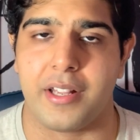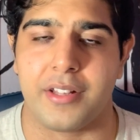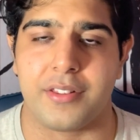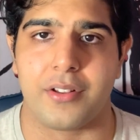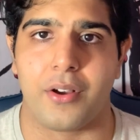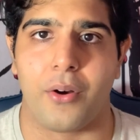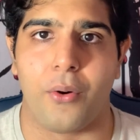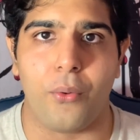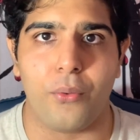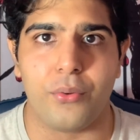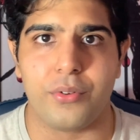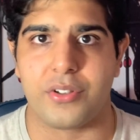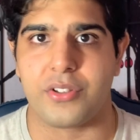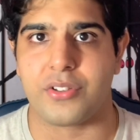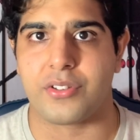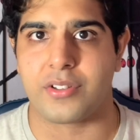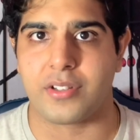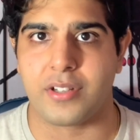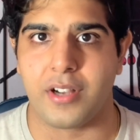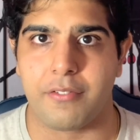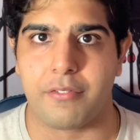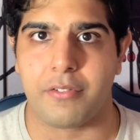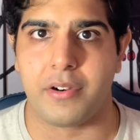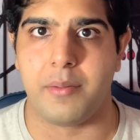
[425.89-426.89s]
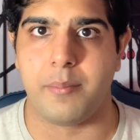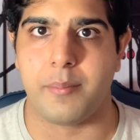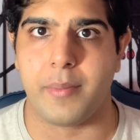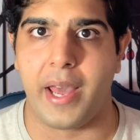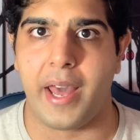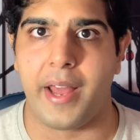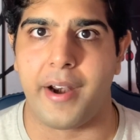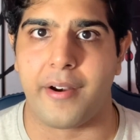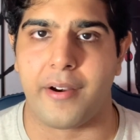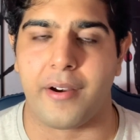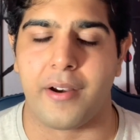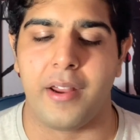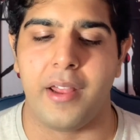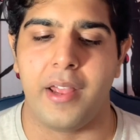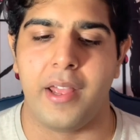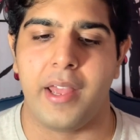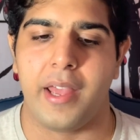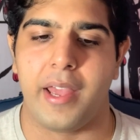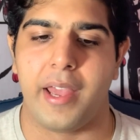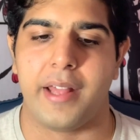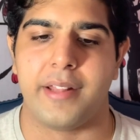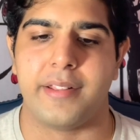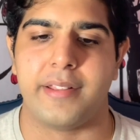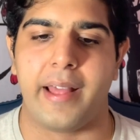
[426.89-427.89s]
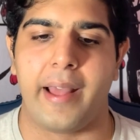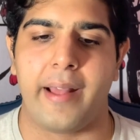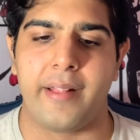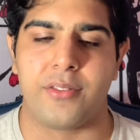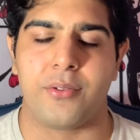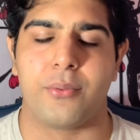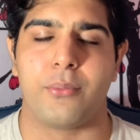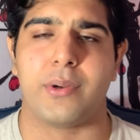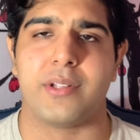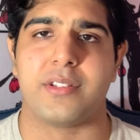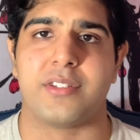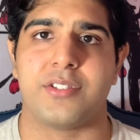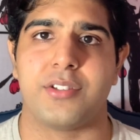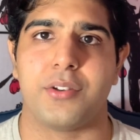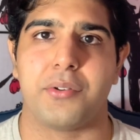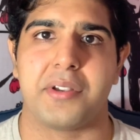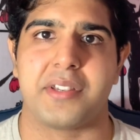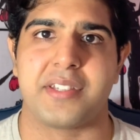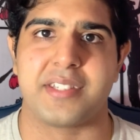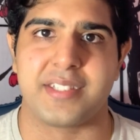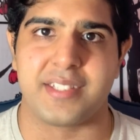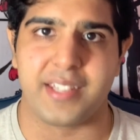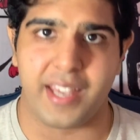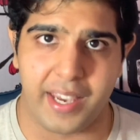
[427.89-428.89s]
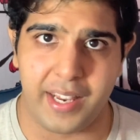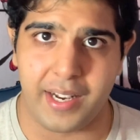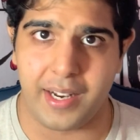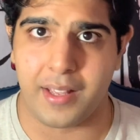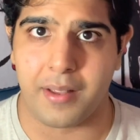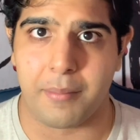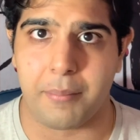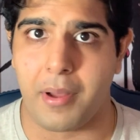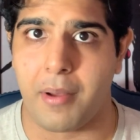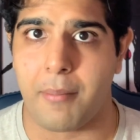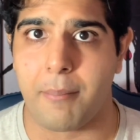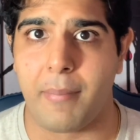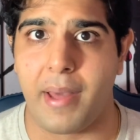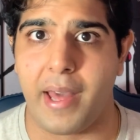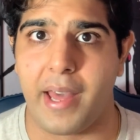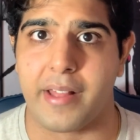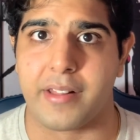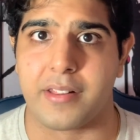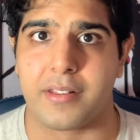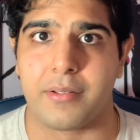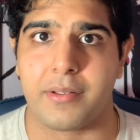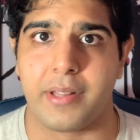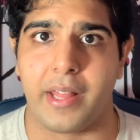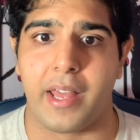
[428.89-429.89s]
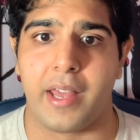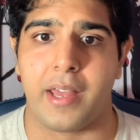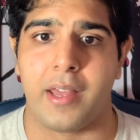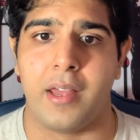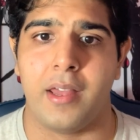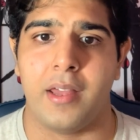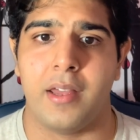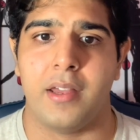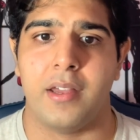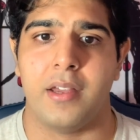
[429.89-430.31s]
It's a whole discovery matter. And that's what's so exciting about math, that